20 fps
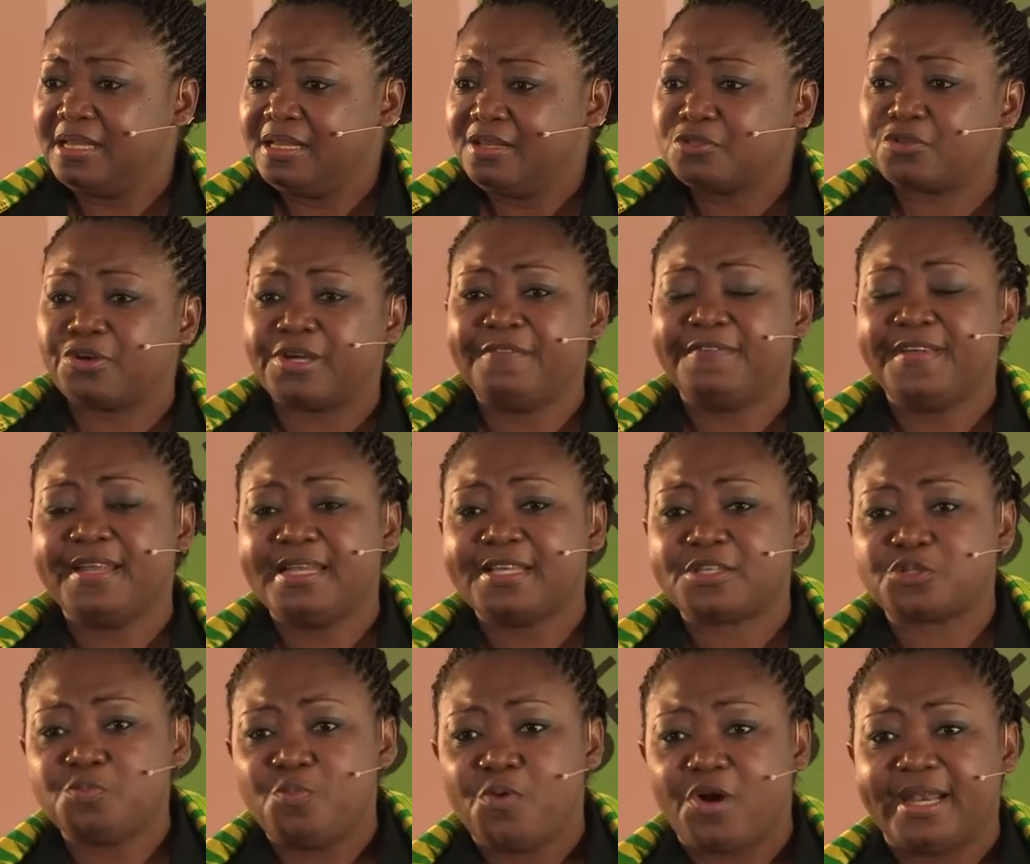So even the
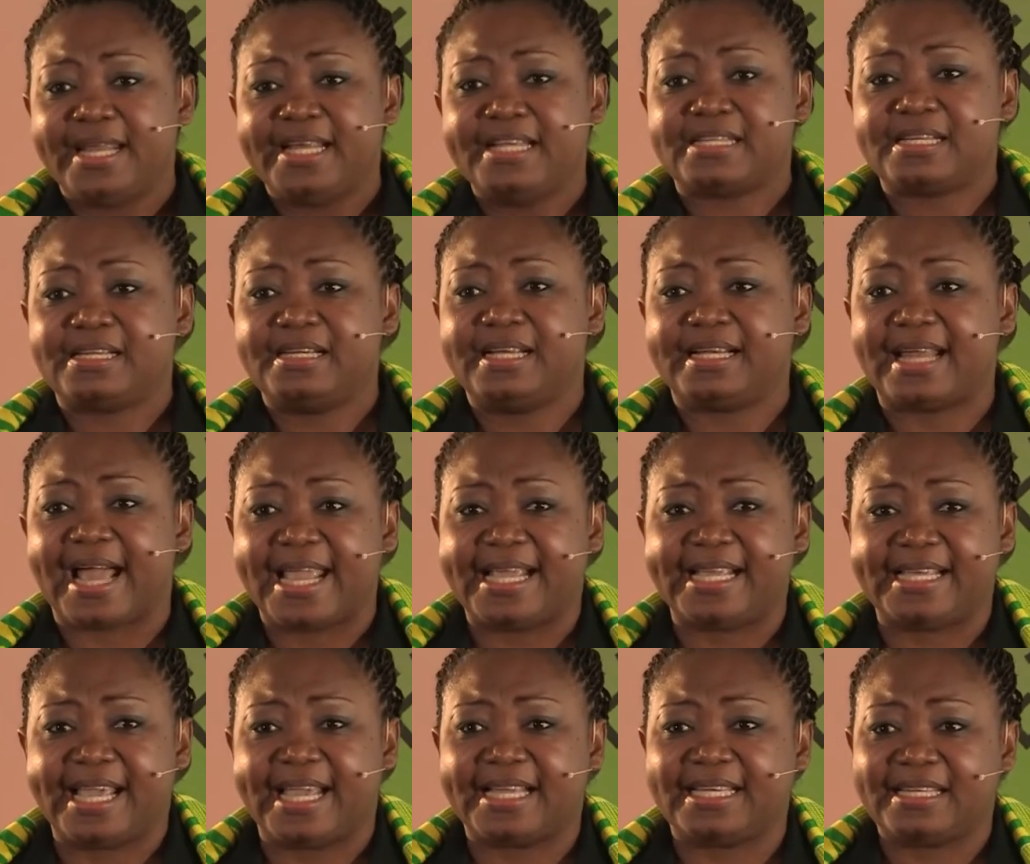small internet I
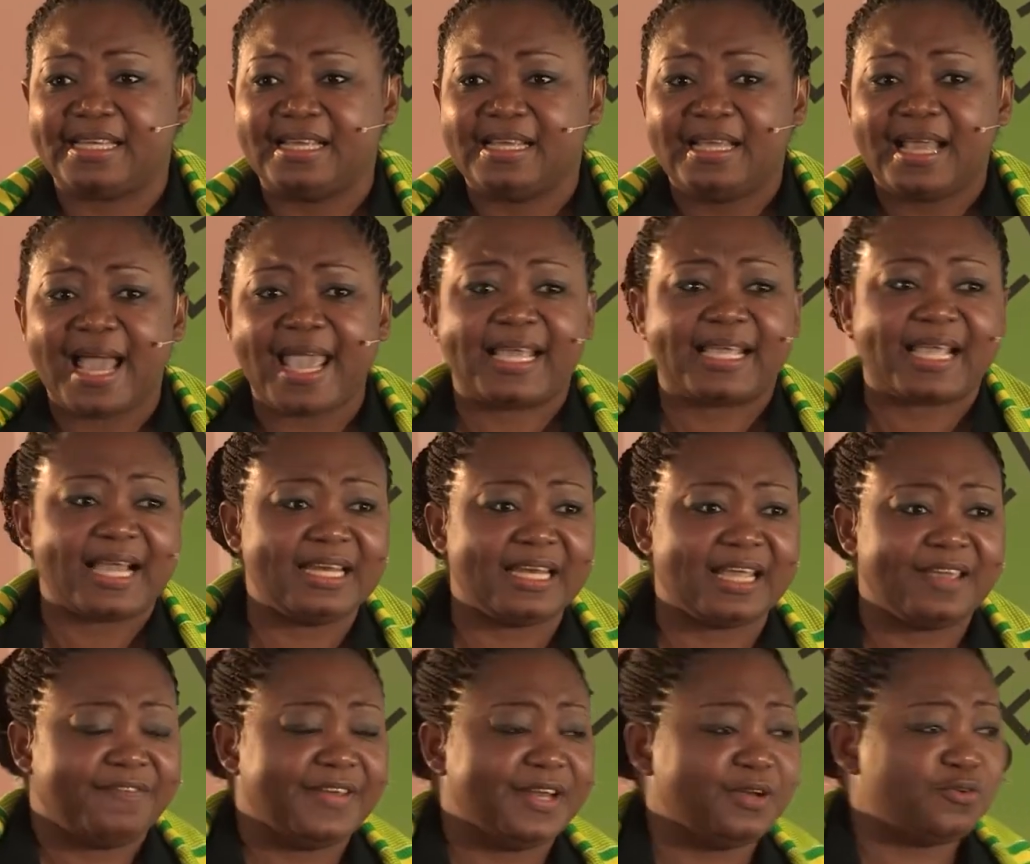get, I can't
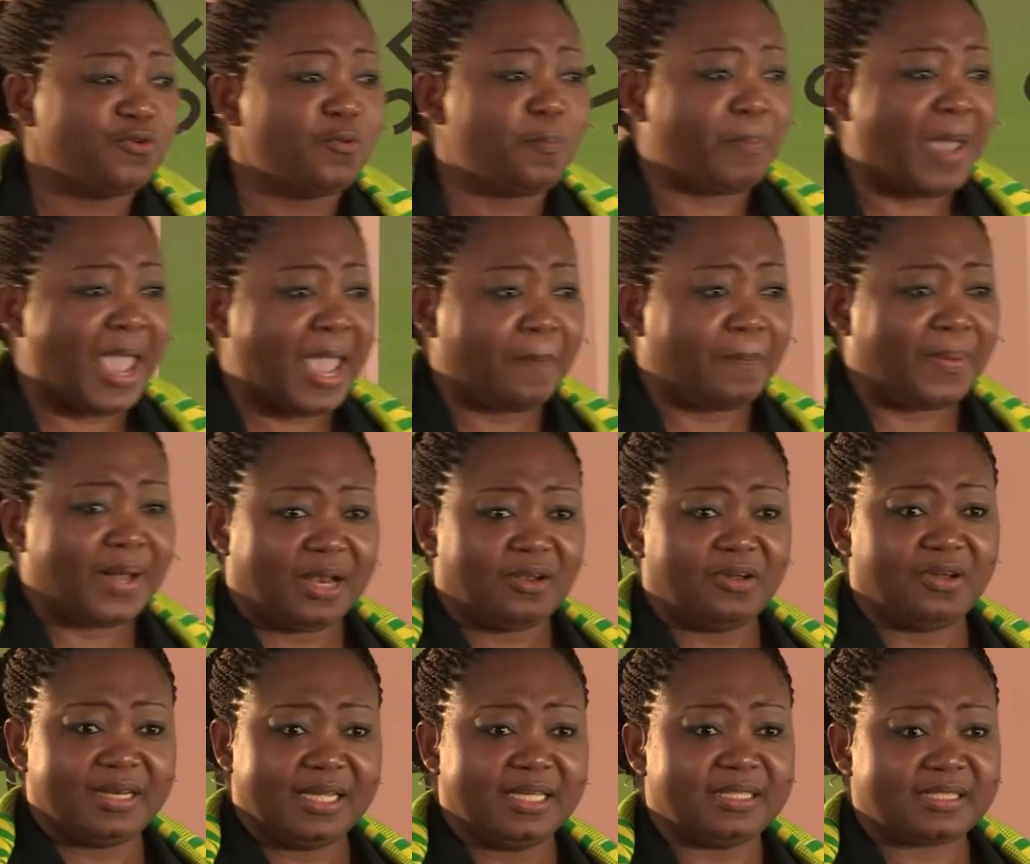even do PayPal
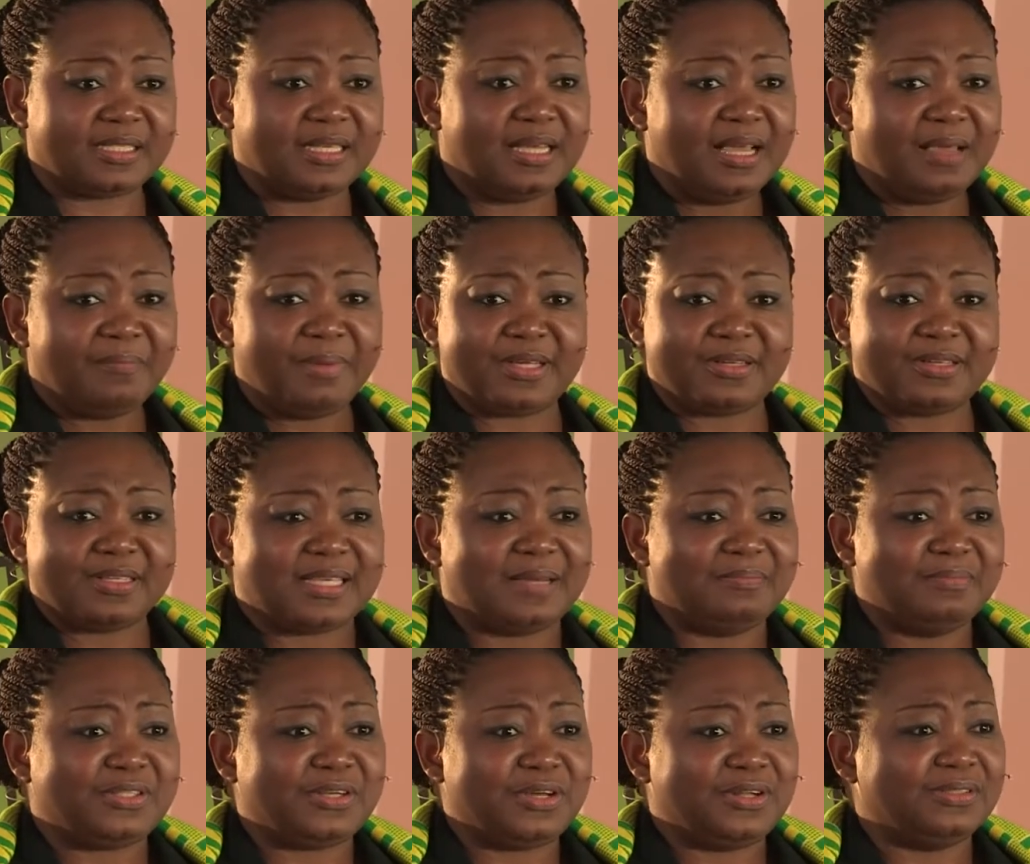on it because
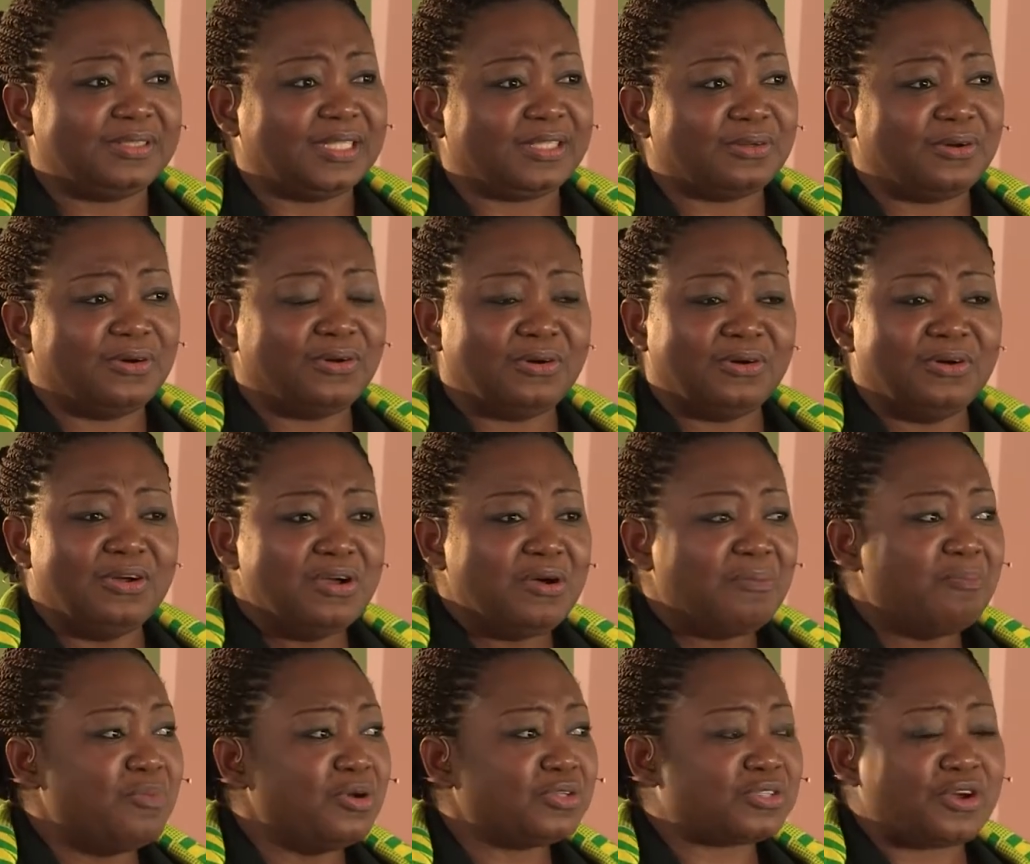I'm told that, oh,
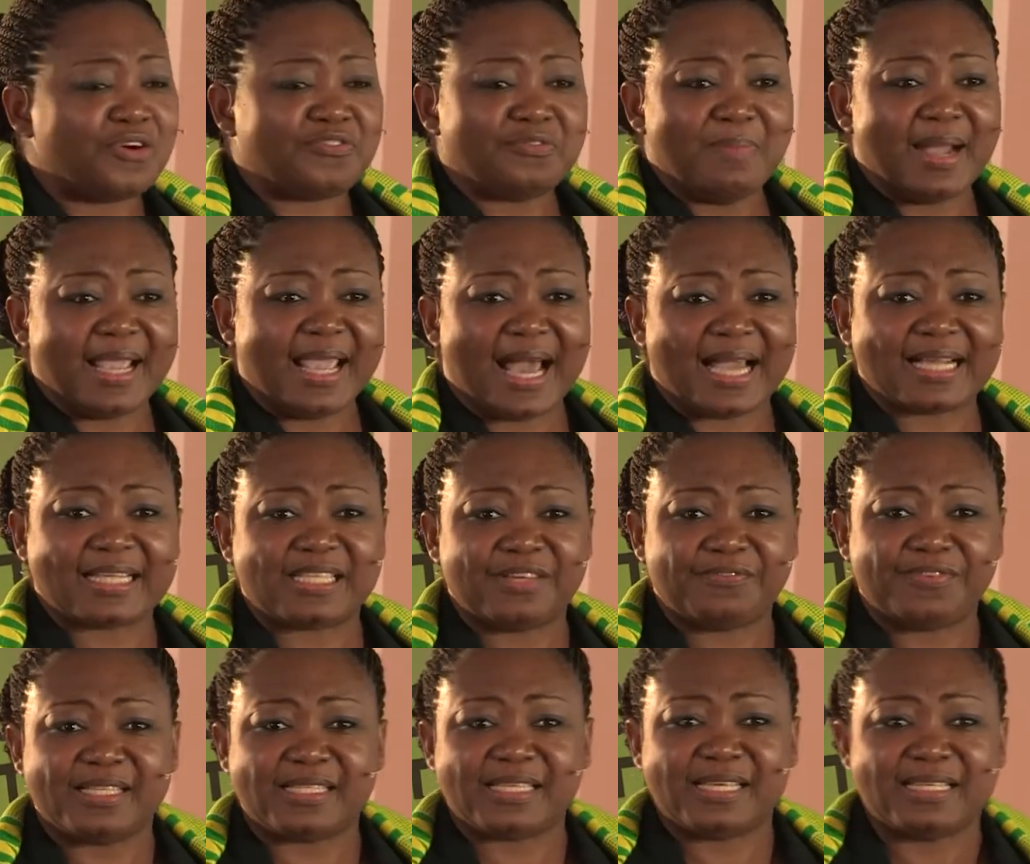most of my
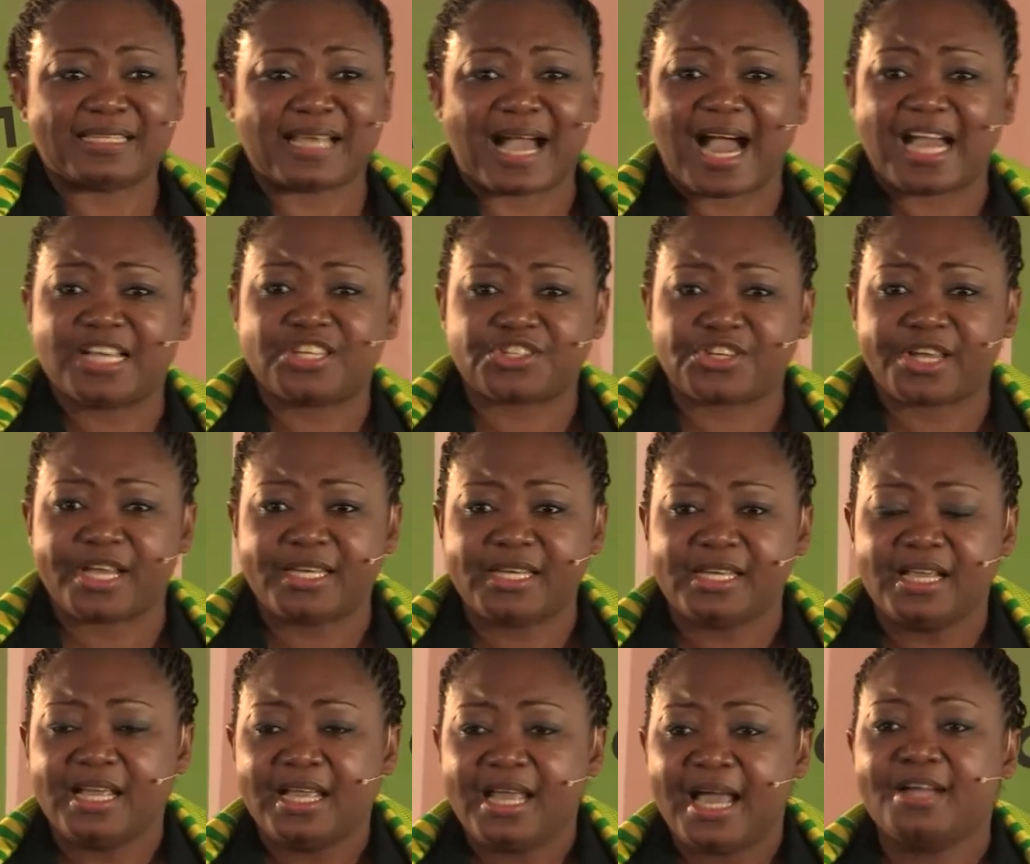activities are shady.